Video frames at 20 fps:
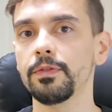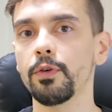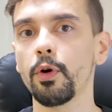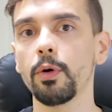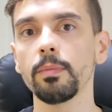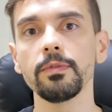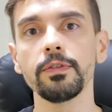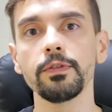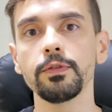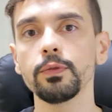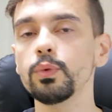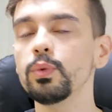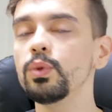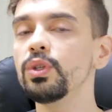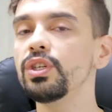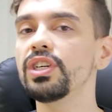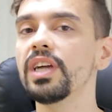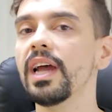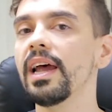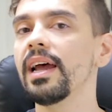from
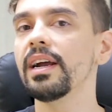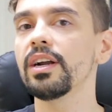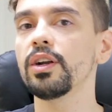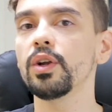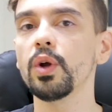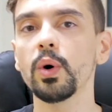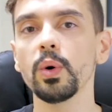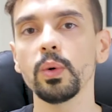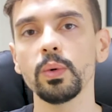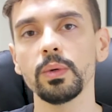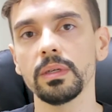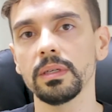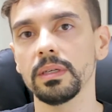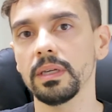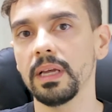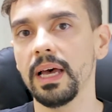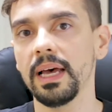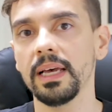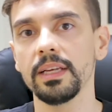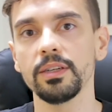fougere notes
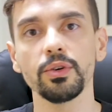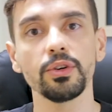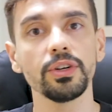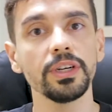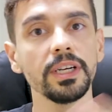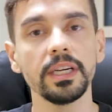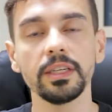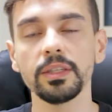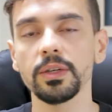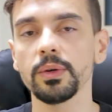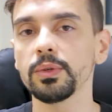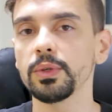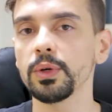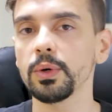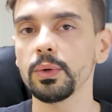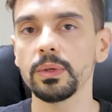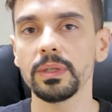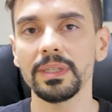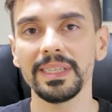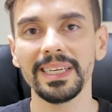as oriental
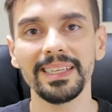notes.